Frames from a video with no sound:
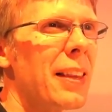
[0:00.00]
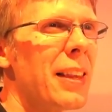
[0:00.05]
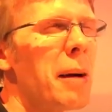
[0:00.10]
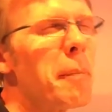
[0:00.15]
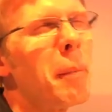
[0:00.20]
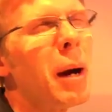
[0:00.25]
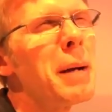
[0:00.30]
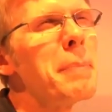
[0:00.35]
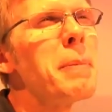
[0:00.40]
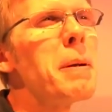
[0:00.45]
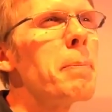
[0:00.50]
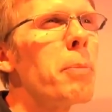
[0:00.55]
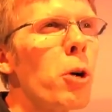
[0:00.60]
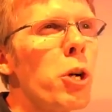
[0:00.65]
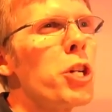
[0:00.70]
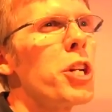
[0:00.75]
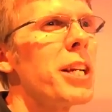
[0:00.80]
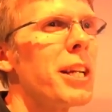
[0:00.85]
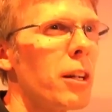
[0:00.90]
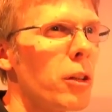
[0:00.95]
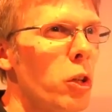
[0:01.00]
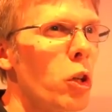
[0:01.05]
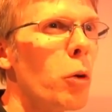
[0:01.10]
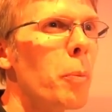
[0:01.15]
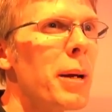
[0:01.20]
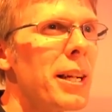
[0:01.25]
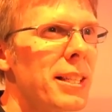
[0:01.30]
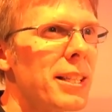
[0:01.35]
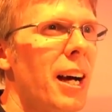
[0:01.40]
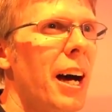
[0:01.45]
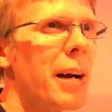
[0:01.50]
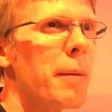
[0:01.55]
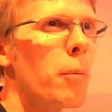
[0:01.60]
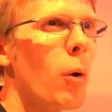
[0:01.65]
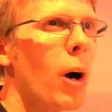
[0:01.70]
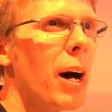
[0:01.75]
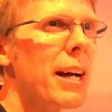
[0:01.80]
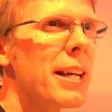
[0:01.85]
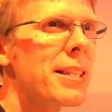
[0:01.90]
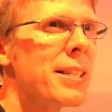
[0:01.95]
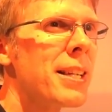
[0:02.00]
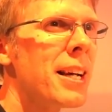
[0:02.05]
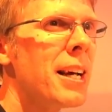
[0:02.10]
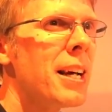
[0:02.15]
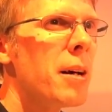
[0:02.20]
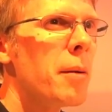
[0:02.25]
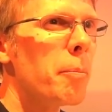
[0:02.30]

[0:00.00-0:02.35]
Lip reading: That might be pushing it a little bit time-wise,